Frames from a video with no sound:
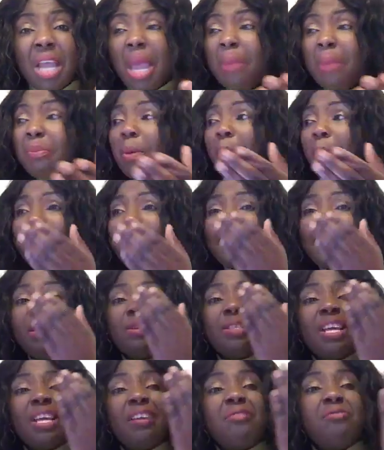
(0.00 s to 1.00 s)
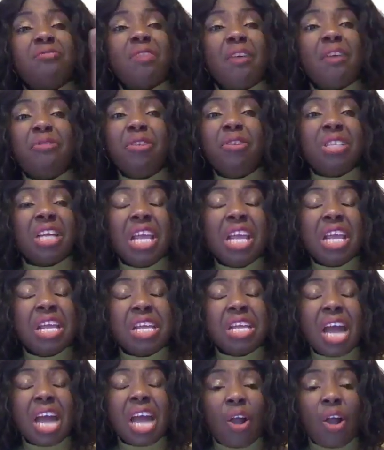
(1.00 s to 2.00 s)
People begin to take refuge
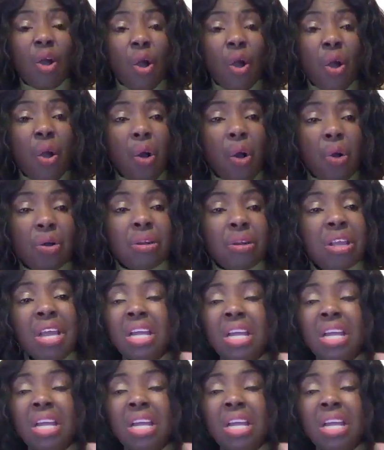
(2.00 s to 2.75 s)
in alcohol.